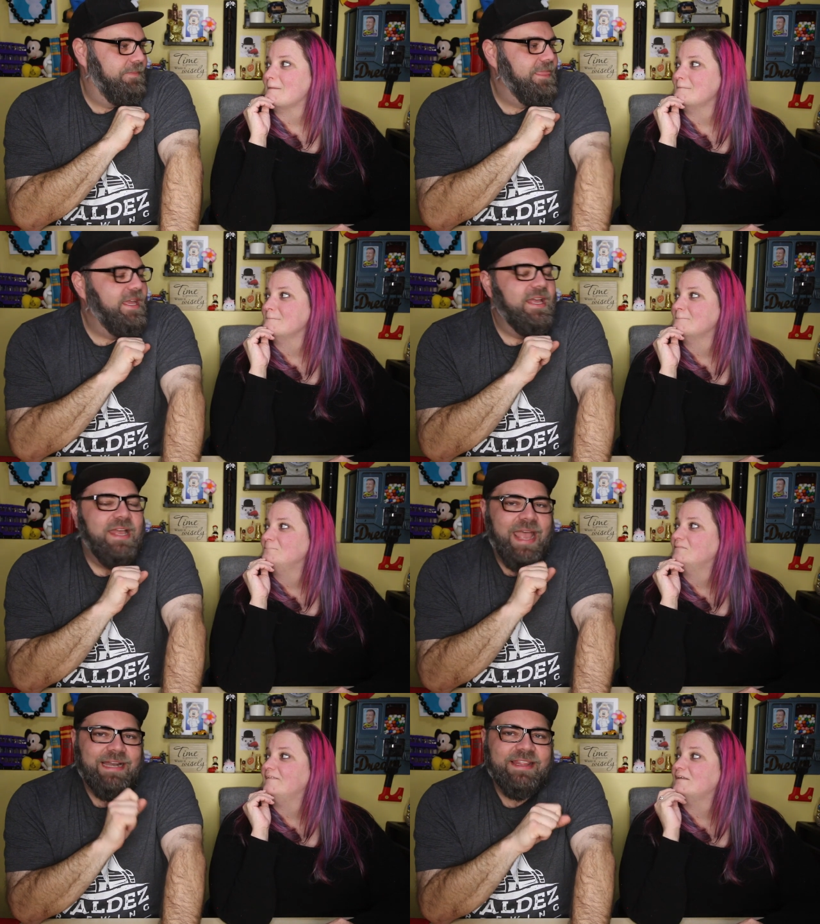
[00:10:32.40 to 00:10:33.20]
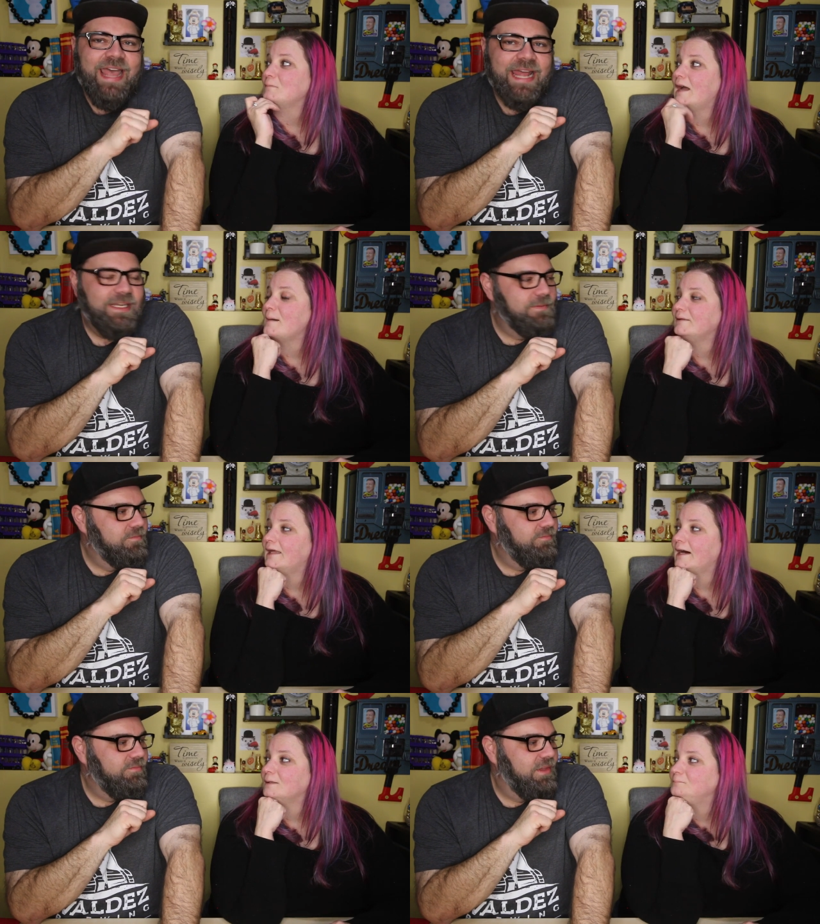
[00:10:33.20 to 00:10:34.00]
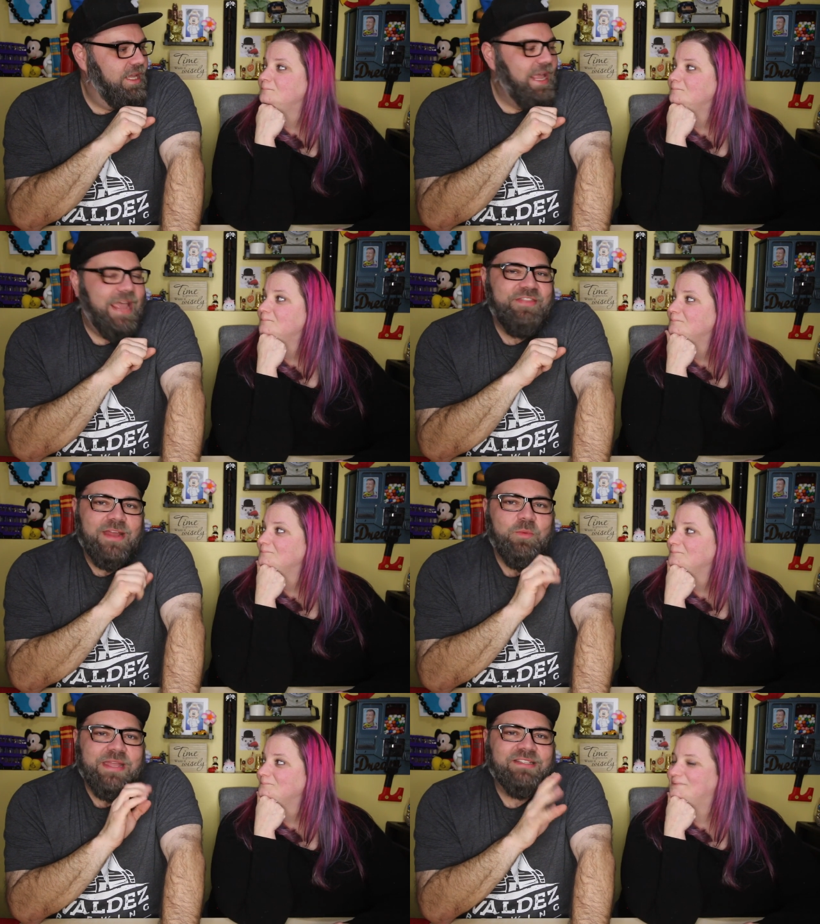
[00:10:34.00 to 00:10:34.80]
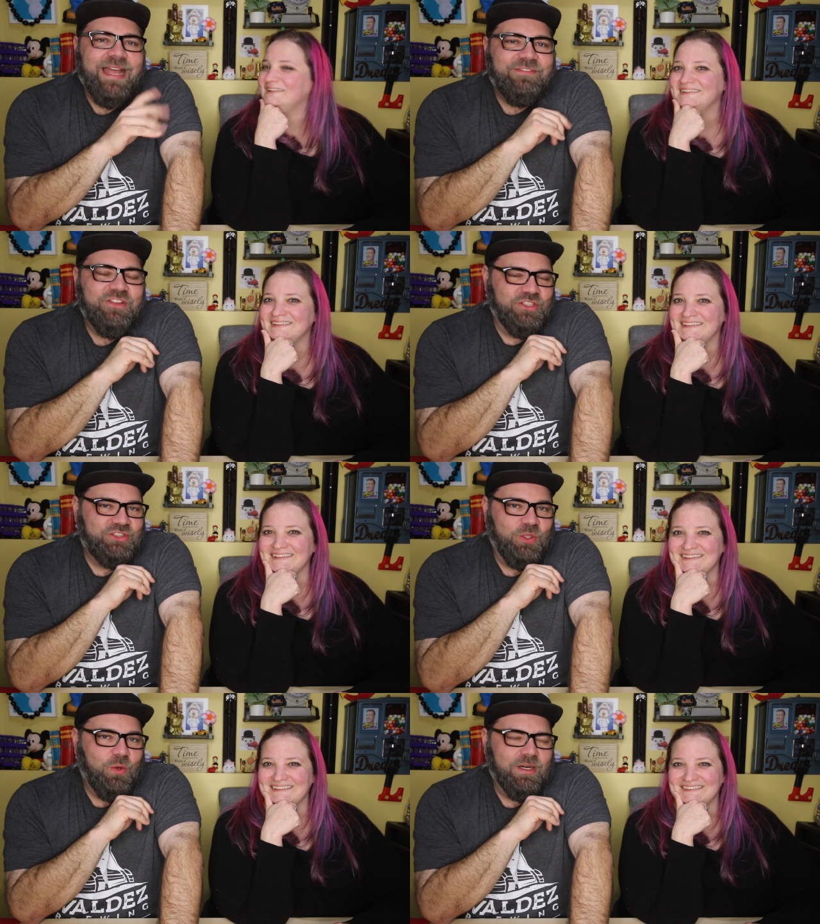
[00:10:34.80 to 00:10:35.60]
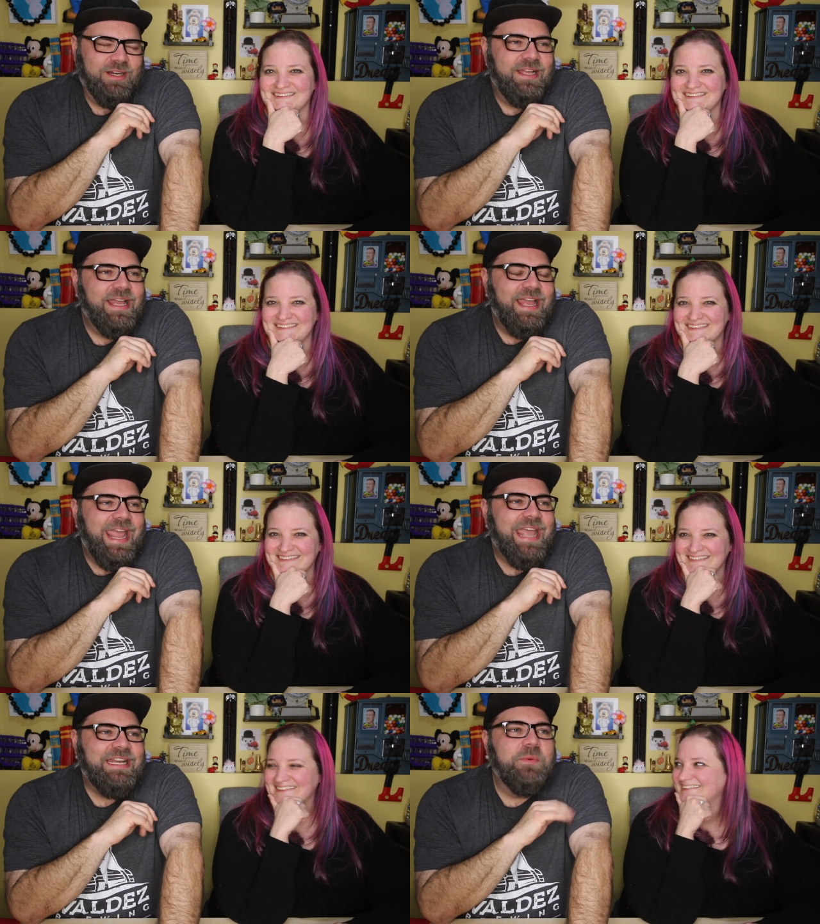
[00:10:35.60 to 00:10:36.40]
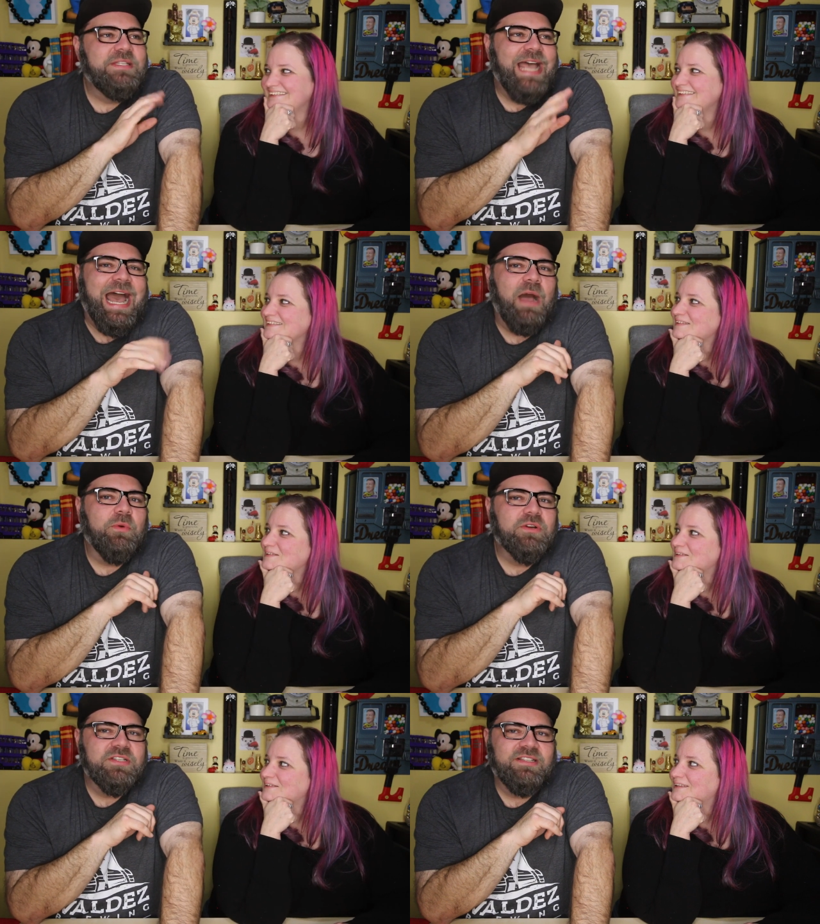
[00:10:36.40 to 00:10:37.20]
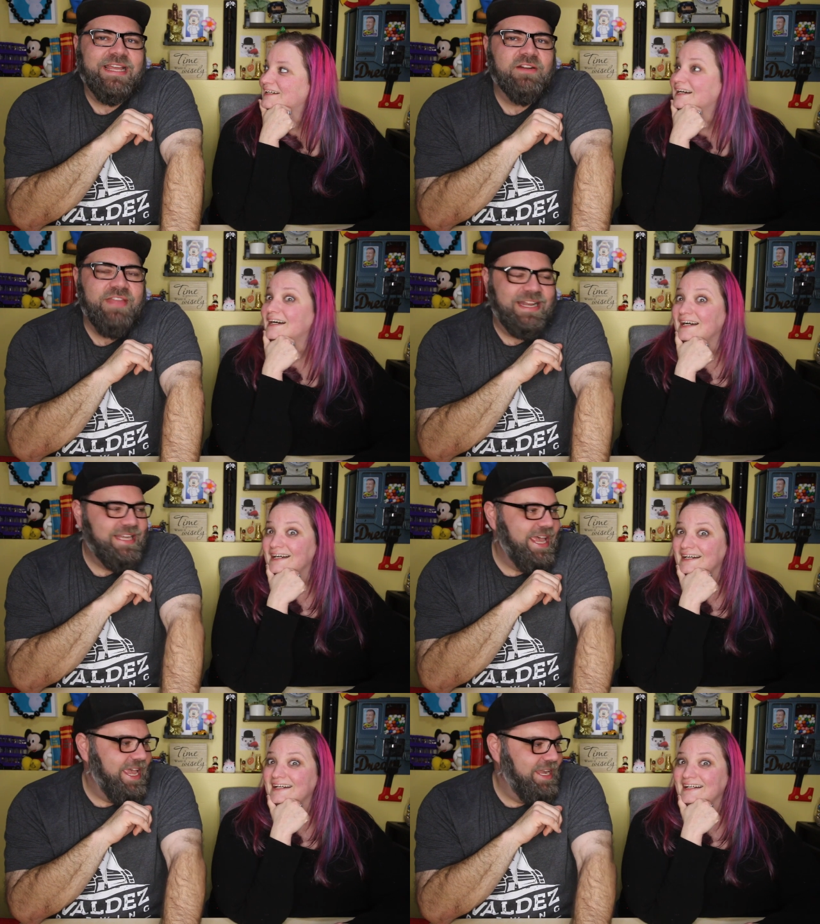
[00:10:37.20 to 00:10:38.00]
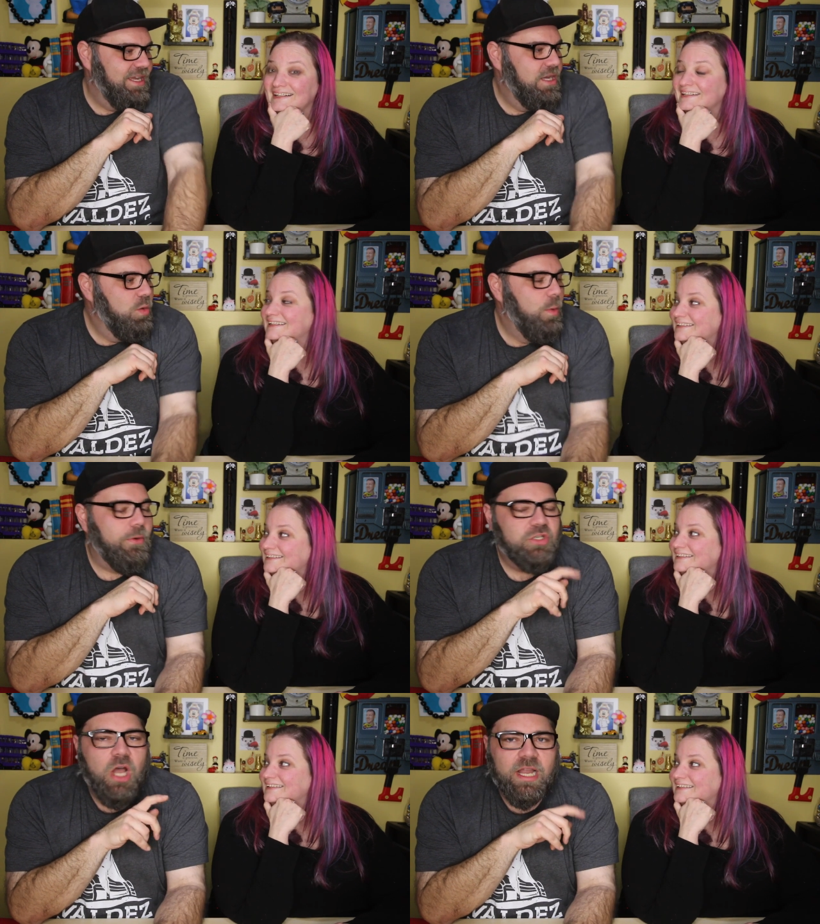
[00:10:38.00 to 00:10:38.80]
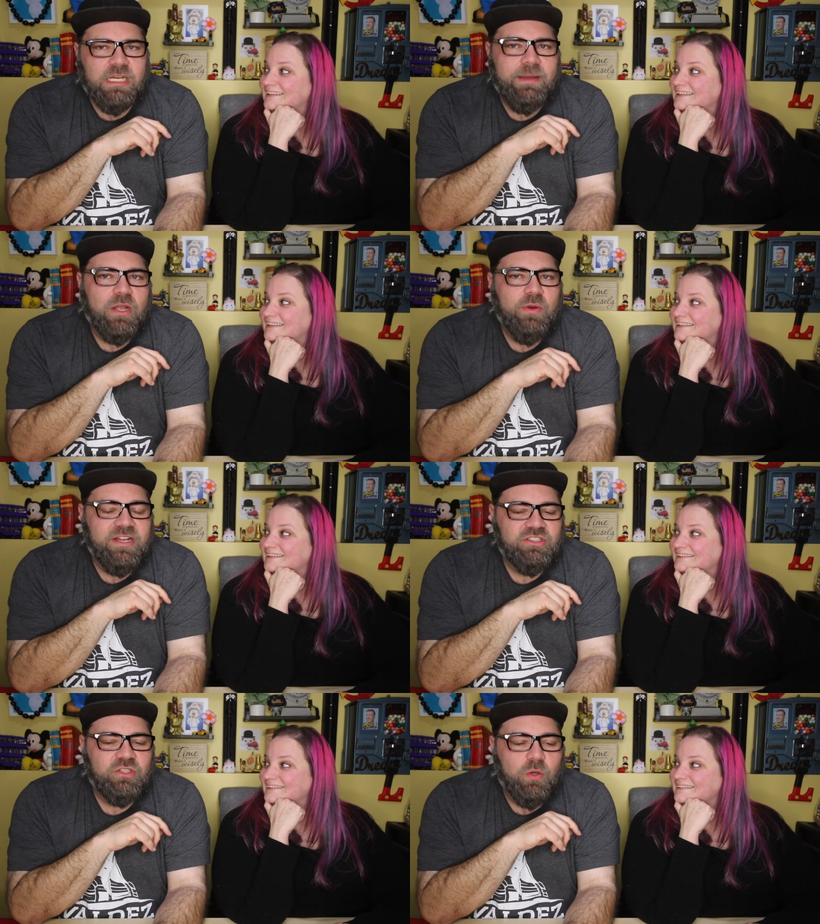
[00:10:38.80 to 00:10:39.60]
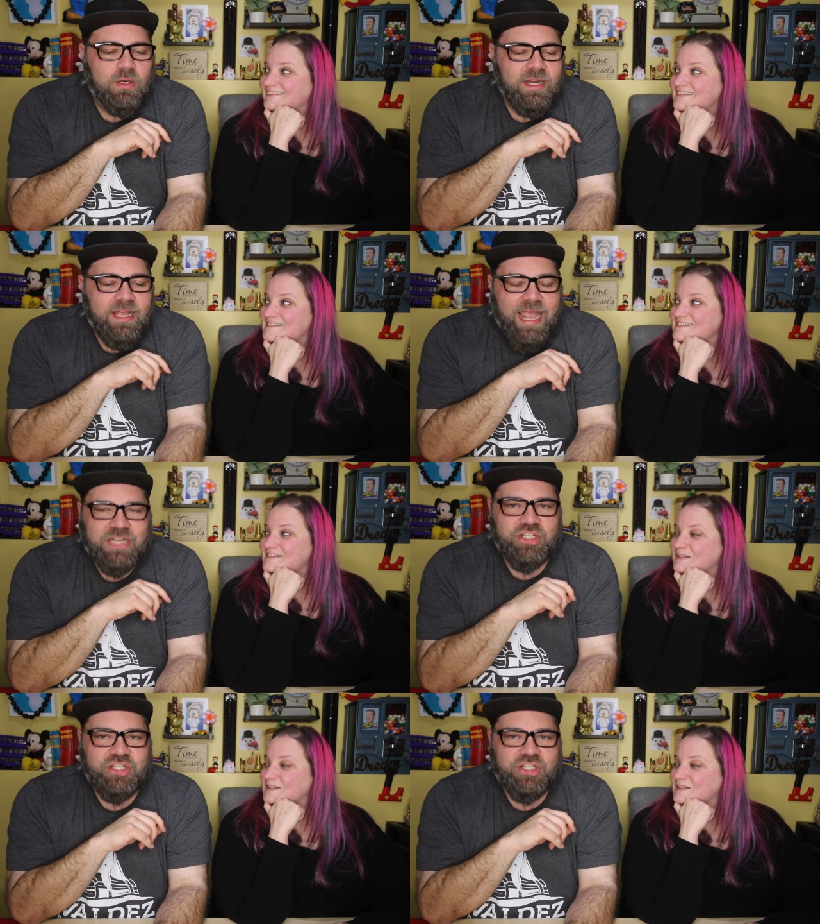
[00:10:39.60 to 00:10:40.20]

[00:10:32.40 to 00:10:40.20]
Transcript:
Speaker 1: Mm-hmm. And, and then, then what happened to Adam?
Speaker 2: And then we left the store. And it was hours later that day, we were talking about going to the store, and